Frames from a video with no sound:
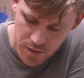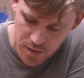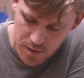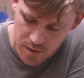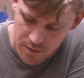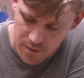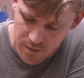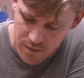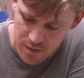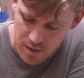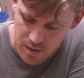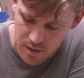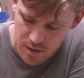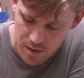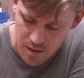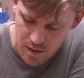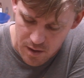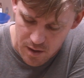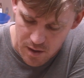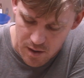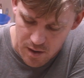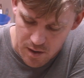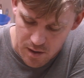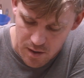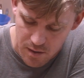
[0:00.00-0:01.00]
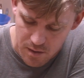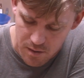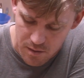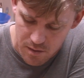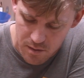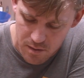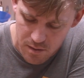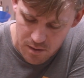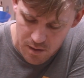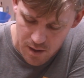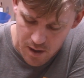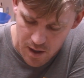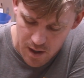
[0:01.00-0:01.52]
of the
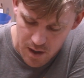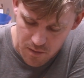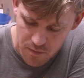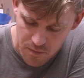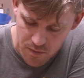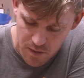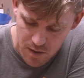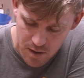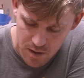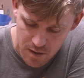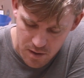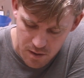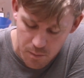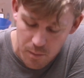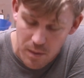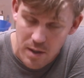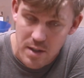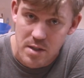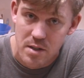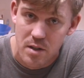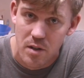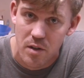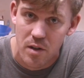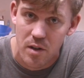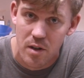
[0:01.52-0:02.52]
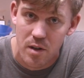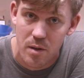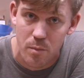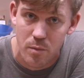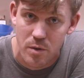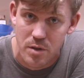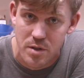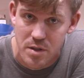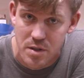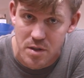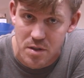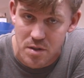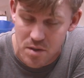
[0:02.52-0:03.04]
hyphae, the mycelium,
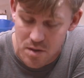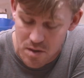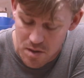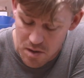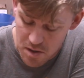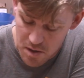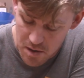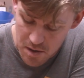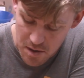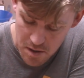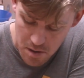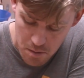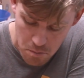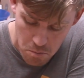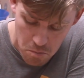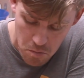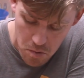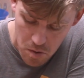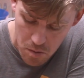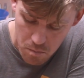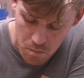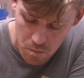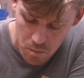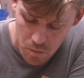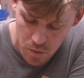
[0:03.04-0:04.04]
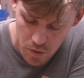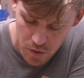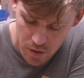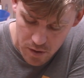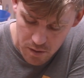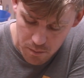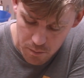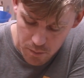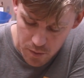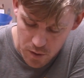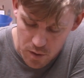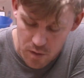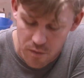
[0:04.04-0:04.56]
was
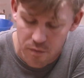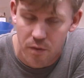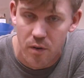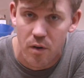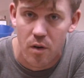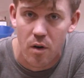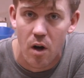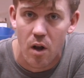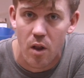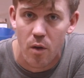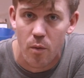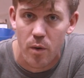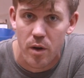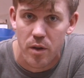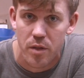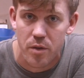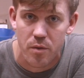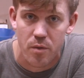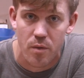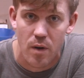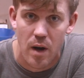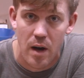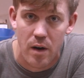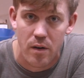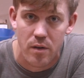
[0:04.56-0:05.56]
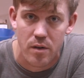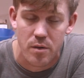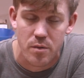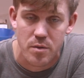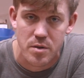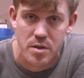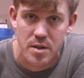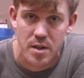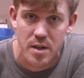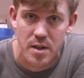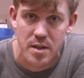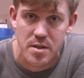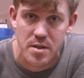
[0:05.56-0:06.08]
looking beautiful all the way throughout. It
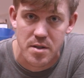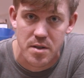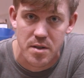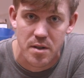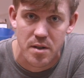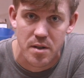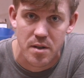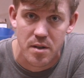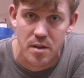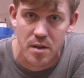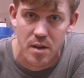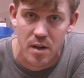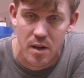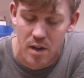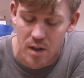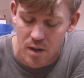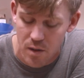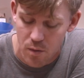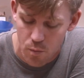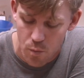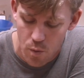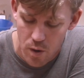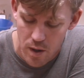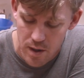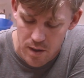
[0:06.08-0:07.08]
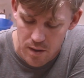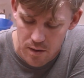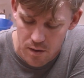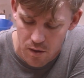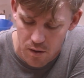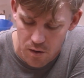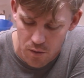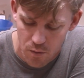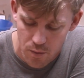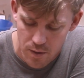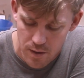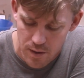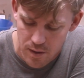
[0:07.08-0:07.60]
was nice and white
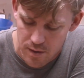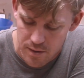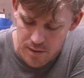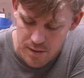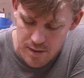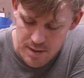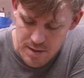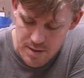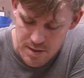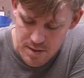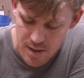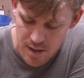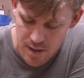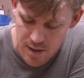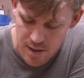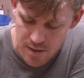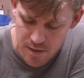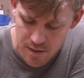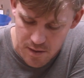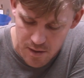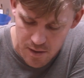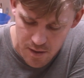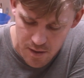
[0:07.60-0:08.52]
all the way on the inside.